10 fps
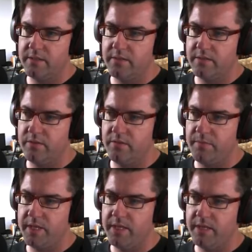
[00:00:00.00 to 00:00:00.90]

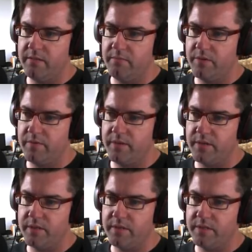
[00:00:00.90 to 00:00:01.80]
Zoom in, Book of
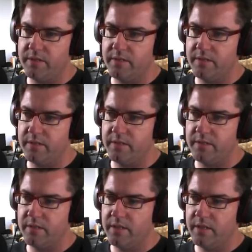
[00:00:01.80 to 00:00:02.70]

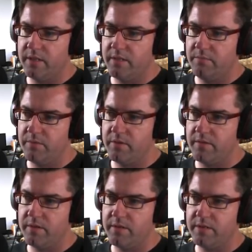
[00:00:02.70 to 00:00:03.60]
Curses. Book of
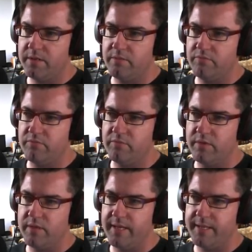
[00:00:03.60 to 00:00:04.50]
Curses,
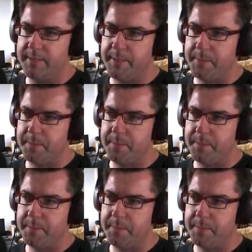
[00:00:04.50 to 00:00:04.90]
right.